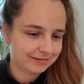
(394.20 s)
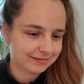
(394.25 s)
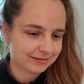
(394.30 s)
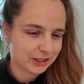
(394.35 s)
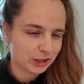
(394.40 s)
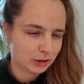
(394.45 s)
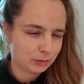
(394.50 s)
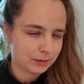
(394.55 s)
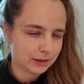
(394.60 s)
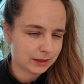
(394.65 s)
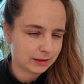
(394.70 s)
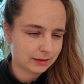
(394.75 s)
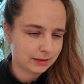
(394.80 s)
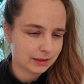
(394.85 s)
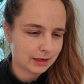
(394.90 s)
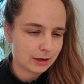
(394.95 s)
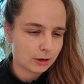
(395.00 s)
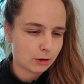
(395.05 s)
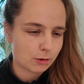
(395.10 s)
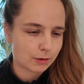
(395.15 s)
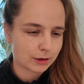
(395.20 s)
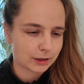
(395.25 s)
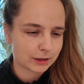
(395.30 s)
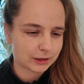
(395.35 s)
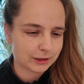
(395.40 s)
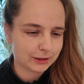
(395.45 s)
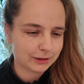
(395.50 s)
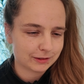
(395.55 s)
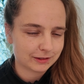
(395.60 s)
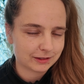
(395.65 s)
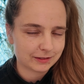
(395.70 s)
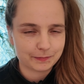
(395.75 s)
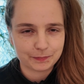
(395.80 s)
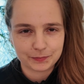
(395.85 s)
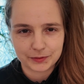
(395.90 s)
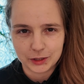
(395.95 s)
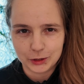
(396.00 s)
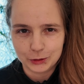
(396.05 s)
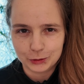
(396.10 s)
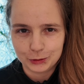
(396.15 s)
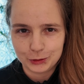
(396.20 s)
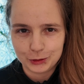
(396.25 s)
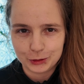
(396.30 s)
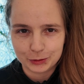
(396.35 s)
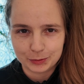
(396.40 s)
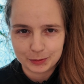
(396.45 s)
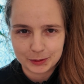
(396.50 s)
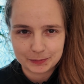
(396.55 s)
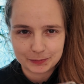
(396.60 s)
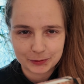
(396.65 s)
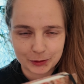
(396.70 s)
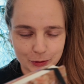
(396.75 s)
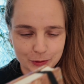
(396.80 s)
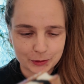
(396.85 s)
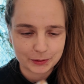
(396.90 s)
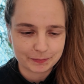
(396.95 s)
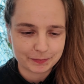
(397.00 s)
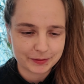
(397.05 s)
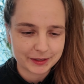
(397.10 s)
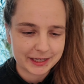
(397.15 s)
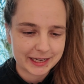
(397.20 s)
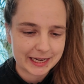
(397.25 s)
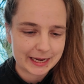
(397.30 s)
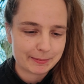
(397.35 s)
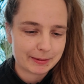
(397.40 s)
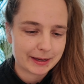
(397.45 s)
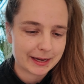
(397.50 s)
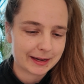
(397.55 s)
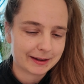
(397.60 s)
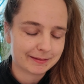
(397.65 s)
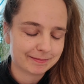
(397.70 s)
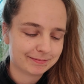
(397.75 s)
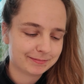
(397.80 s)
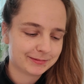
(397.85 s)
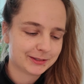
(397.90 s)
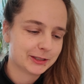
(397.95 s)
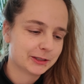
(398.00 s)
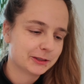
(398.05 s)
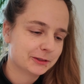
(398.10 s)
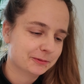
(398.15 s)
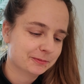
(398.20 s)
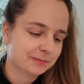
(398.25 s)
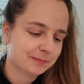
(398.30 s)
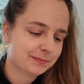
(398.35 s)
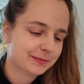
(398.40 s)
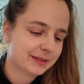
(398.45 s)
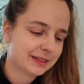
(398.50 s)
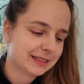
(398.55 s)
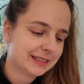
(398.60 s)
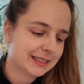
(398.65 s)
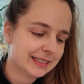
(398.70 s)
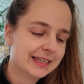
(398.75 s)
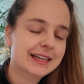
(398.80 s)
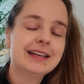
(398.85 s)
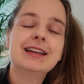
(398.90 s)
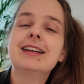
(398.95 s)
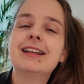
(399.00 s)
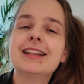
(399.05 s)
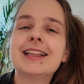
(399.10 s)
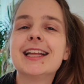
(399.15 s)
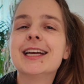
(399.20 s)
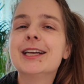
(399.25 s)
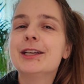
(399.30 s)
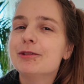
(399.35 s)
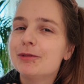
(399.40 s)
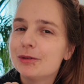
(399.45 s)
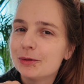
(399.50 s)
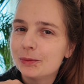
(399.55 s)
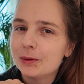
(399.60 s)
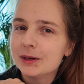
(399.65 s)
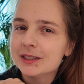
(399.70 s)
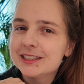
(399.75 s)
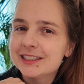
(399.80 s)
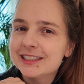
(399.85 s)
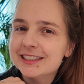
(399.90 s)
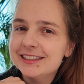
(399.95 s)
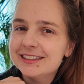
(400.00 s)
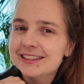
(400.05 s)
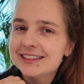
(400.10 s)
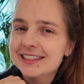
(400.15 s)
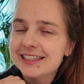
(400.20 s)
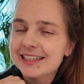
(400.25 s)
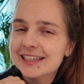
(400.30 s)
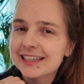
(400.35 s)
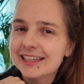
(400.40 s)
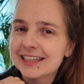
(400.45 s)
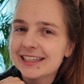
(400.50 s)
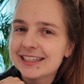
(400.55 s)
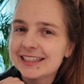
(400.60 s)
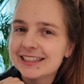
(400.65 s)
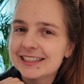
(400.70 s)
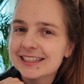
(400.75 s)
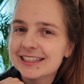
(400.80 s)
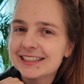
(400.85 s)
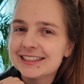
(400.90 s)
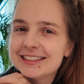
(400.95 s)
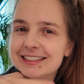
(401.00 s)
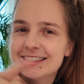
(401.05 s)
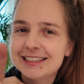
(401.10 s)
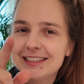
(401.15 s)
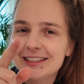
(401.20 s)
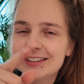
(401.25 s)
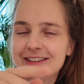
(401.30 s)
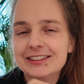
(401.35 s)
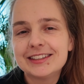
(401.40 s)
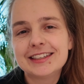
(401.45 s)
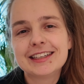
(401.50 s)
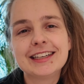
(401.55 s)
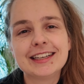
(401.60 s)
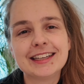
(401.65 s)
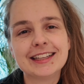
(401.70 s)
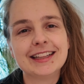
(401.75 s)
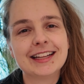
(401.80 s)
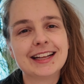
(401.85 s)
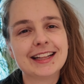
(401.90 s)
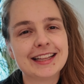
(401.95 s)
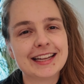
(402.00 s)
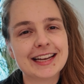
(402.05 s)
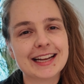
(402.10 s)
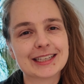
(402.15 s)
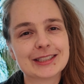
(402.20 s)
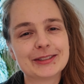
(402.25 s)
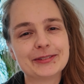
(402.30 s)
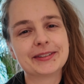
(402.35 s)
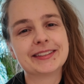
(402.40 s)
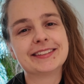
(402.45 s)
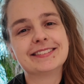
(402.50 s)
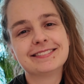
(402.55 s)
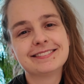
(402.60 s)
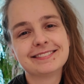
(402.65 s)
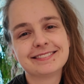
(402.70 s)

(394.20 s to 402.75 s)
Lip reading: spend hours on YouTube or gaming. So thank you for watching and I see you in the next one.